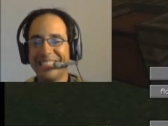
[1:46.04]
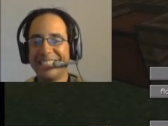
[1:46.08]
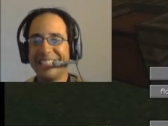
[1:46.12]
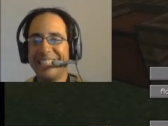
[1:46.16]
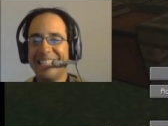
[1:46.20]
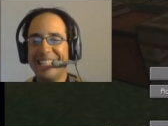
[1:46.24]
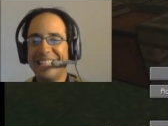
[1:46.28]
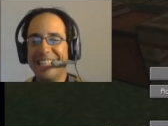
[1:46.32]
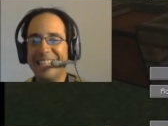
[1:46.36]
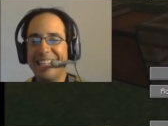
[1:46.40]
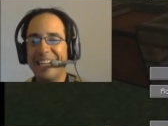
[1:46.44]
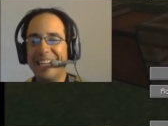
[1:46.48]
Anyways,
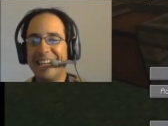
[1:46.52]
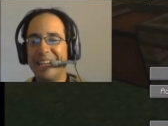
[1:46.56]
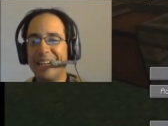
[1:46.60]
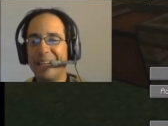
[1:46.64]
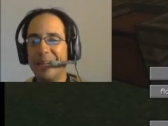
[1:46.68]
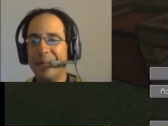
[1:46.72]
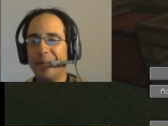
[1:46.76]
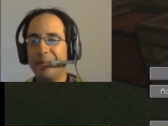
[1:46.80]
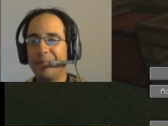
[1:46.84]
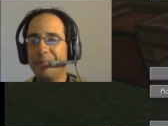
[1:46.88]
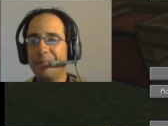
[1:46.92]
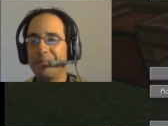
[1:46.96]

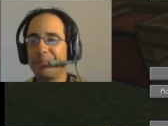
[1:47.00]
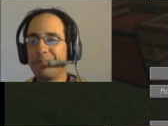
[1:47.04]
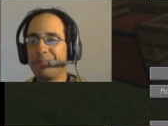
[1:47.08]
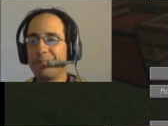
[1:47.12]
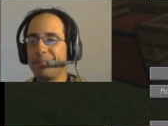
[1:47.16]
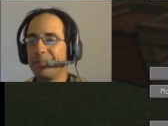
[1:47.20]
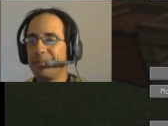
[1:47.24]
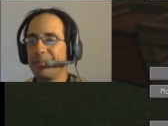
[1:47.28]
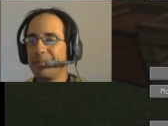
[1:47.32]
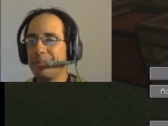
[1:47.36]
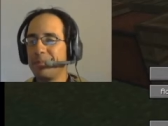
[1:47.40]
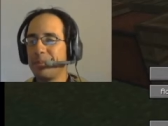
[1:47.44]

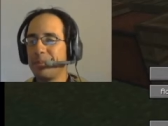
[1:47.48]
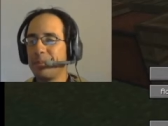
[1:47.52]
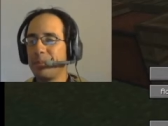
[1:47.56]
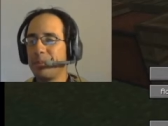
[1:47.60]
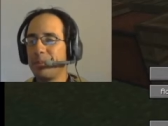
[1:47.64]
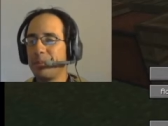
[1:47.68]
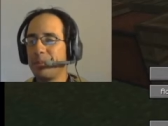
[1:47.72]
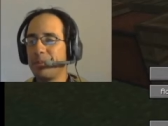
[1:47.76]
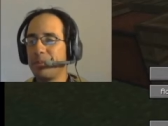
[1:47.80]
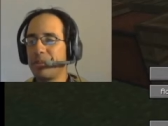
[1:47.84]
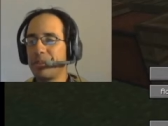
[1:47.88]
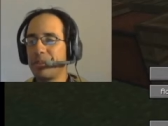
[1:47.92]
um, mm,
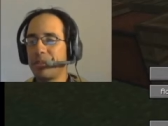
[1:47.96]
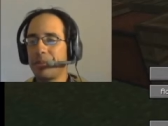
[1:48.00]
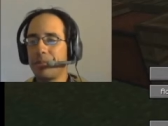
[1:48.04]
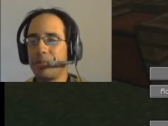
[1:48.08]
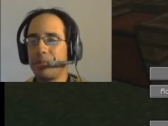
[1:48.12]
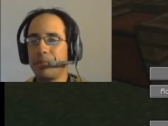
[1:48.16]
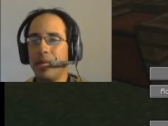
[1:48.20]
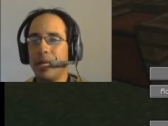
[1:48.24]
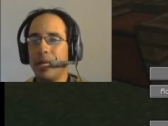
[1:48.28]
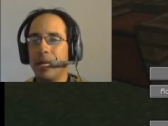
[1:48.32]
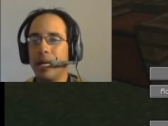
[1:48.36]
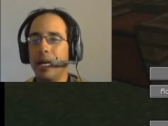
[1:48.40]
let me move this
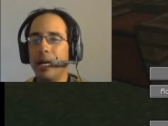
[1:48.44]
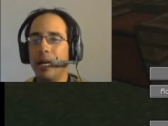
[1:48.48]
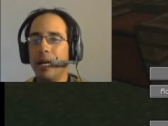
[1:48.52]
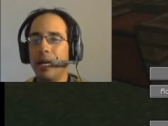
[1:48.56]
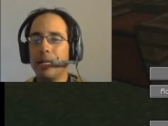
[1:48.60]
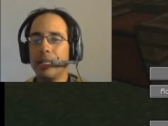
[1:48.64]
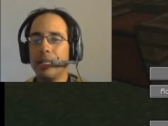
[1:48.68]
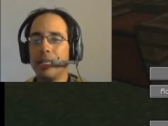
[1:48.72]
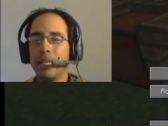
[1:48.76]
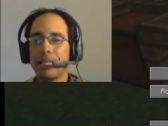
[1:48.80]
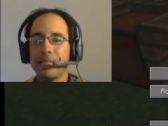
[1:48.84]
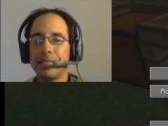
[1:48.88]
here.
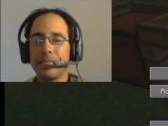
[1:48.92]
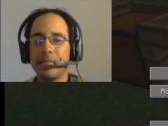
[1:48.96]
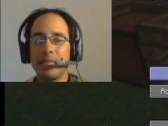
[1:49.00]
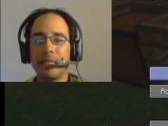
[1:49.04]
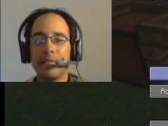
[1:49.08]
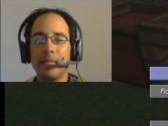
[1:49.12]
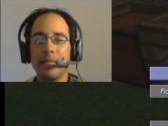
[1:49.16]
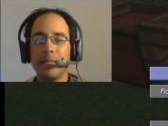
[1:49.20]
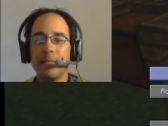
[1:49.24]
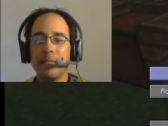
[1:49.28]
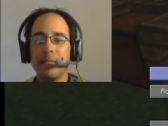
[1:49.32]
Uh, like I